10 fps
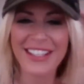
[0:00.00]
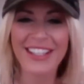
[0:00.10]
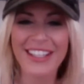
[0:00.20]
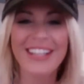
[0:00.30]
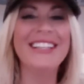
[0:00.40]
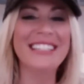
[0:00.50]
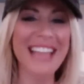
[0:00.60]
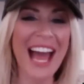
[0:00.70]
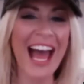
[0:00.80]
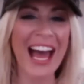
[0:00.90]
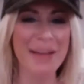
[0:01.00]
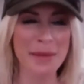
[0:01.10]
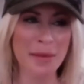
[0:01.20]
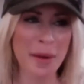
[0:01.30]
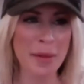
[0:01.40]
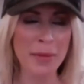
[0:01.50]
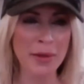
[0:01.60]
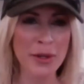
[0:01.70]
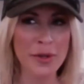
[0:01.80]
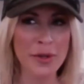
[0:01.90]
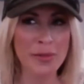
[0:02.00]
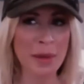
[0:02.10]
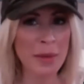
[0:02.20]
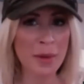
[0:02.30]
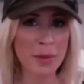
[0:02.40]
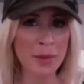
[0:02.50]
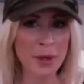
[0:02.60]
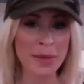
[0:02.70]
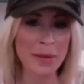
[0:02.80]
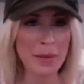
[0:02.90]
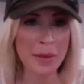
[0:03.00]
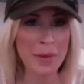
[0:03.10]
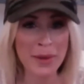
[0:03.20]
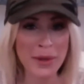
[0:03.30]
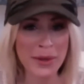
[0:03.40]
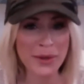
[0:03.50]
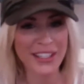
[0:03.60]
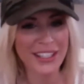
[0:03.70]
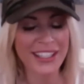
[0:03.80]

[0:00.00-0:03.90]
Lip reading: Yeah, me mama moo, me mama moo, me mama moo.